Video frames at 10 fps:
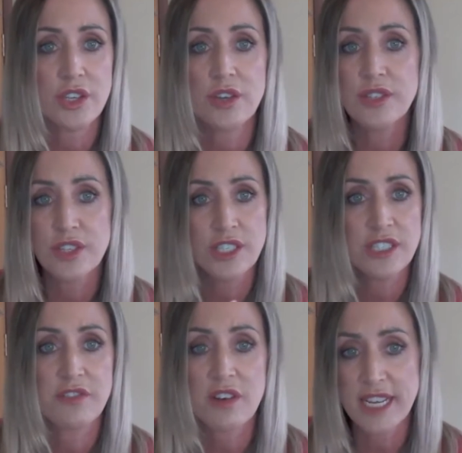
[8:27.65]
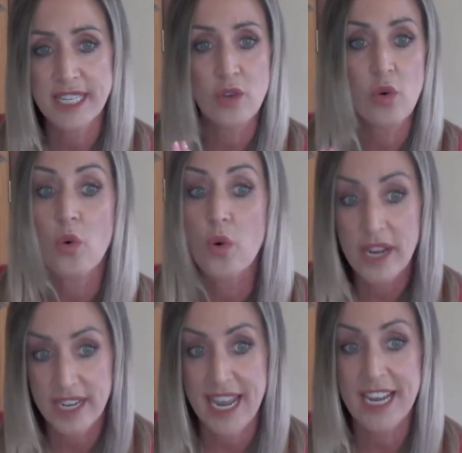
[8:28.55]
user, device, or
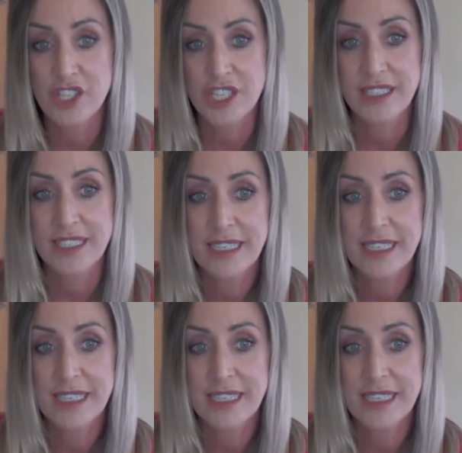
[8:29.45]
connection.